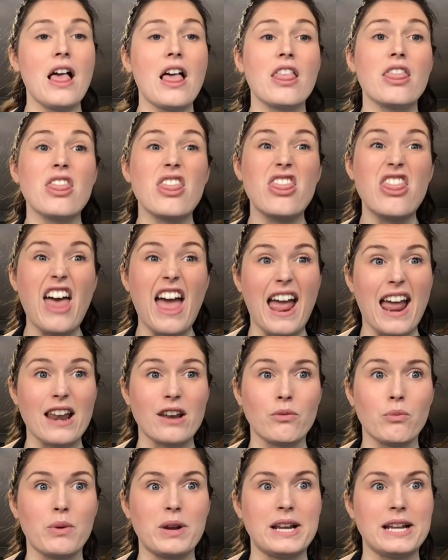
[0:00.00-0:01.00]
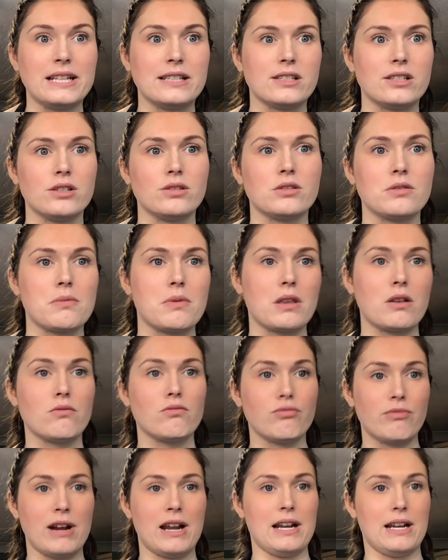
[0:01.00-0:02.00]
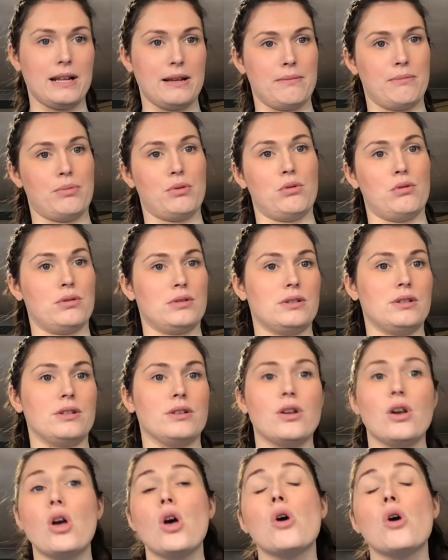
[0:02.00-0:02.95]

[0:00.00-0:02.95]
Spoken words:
Then we need to do something really important.